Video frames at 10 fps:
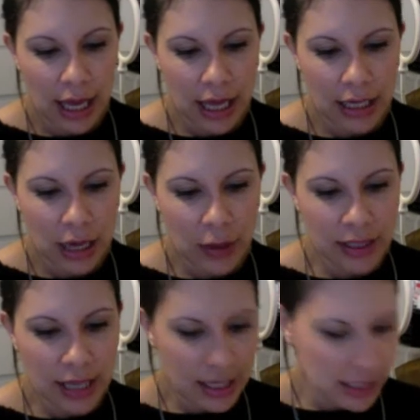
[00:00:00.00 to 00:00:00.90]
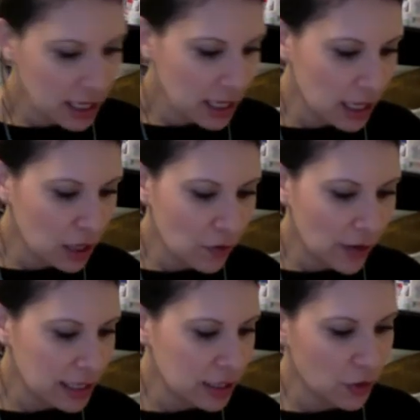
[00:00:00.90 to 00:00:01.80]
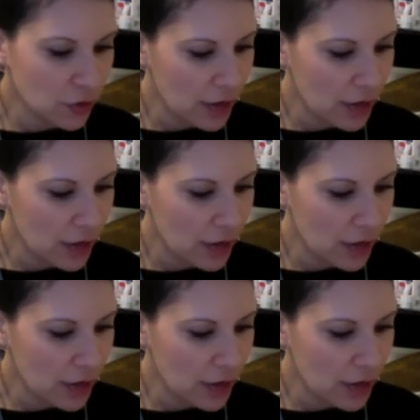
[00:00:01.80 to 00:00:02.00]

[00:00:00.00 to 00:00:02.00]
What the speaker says: Now it says here innovative,